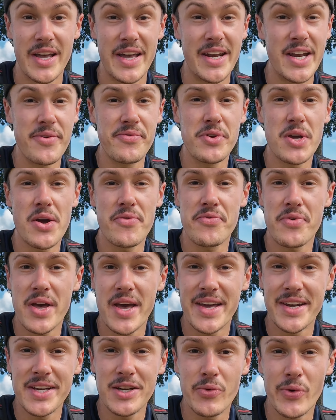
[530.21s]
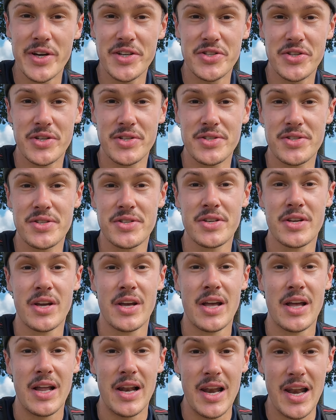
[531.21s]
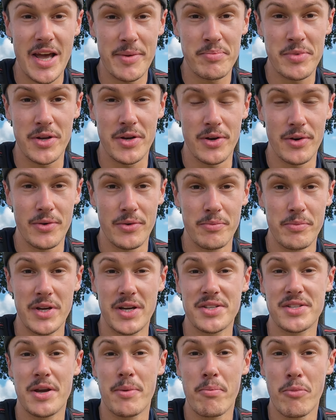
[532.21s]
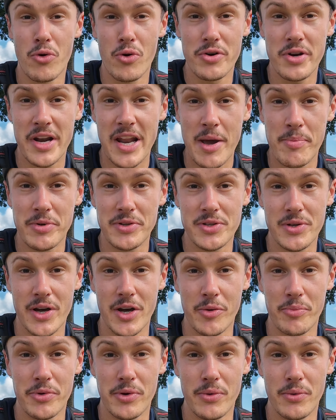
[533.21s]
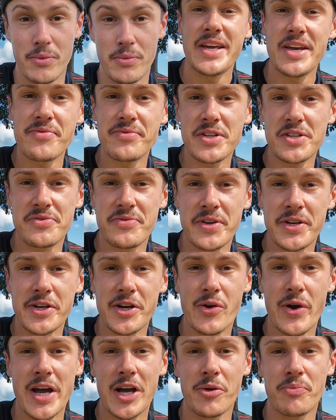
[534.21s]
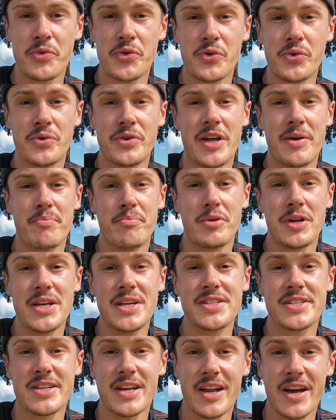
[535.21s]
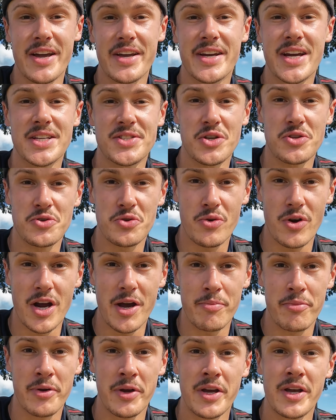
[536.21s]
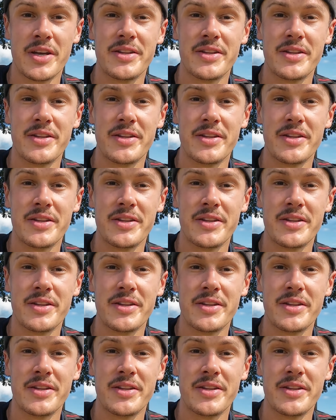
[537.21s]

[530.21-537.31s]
And if you have any questions, let me know, because I'm more than happy to help you. If this video helped you, then please like and subscribe.